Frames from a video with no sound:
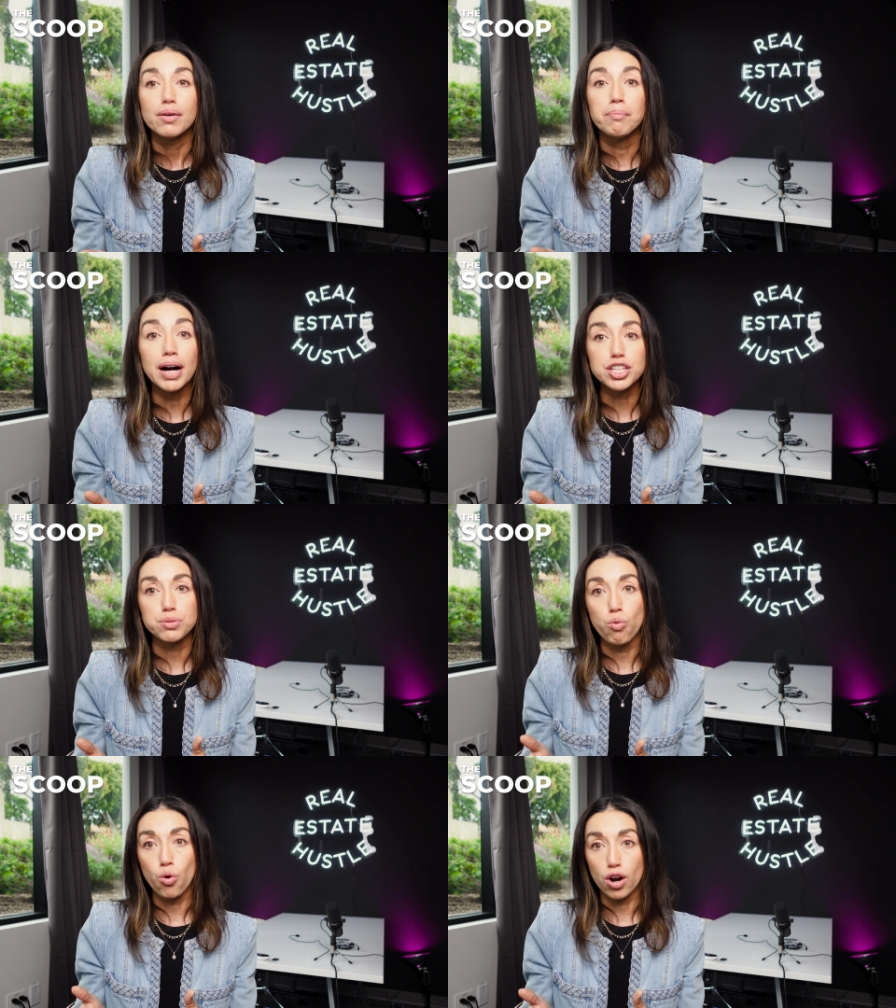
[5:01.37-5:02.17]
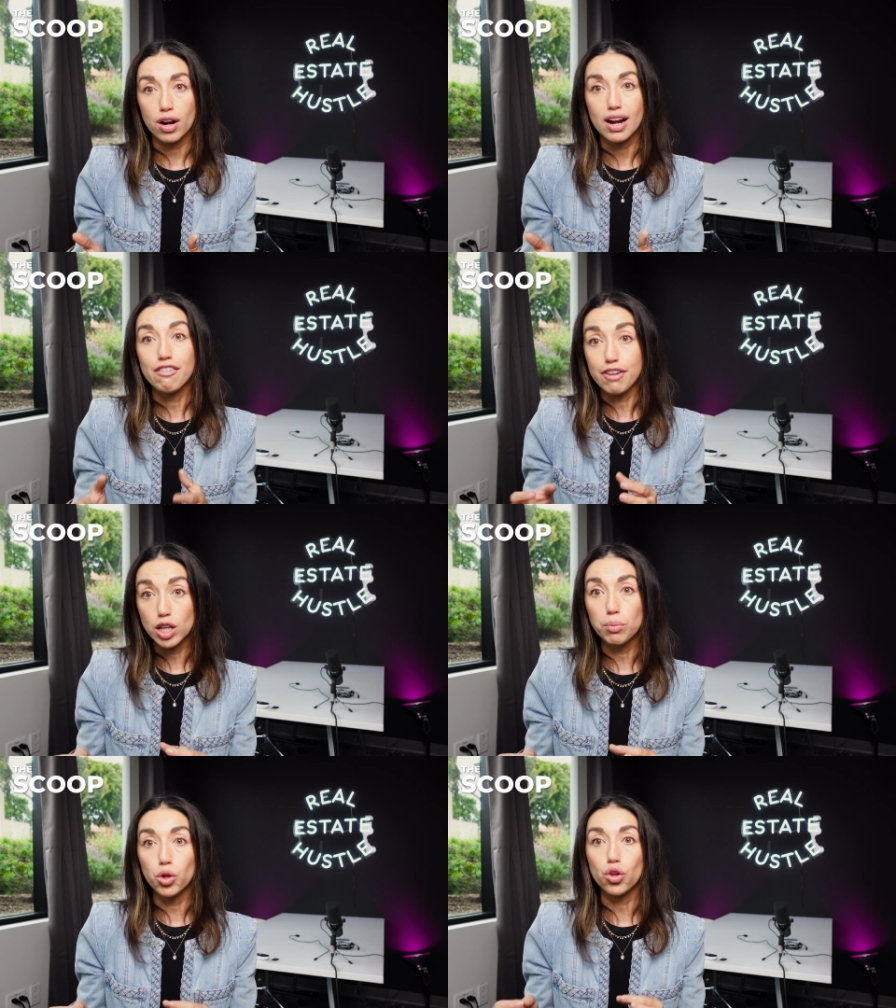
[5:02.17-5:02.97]
much more
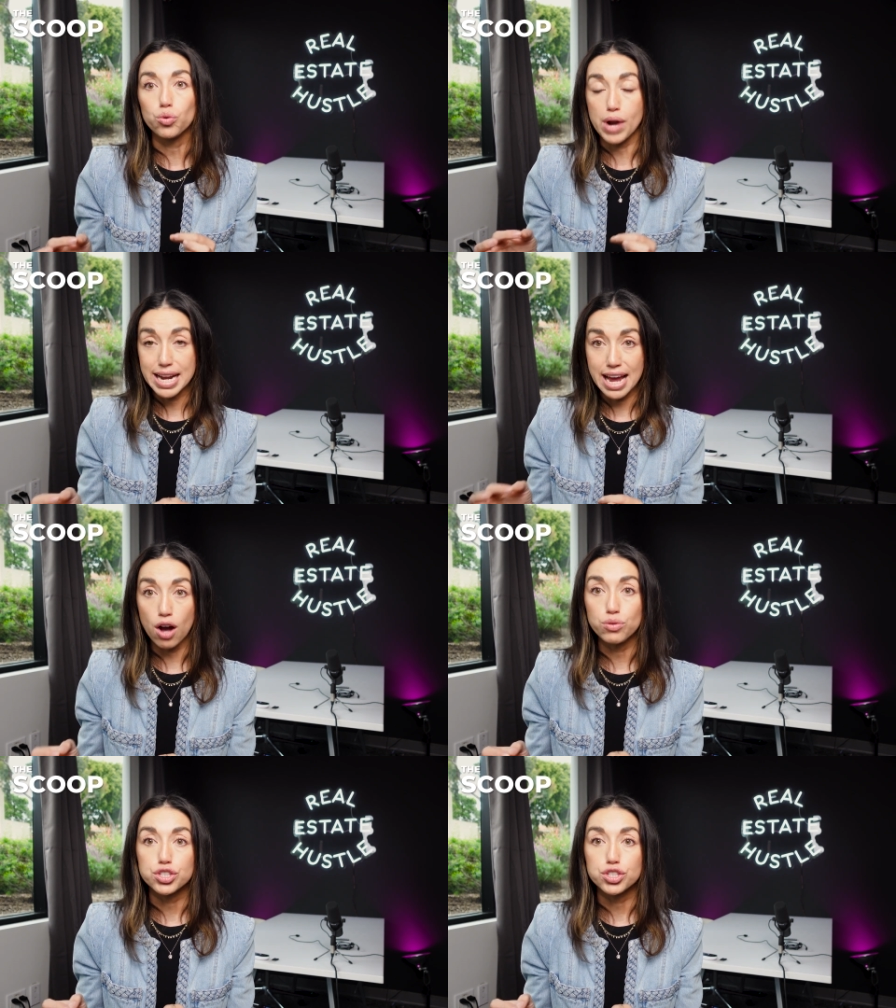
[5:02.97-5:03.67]
available right now.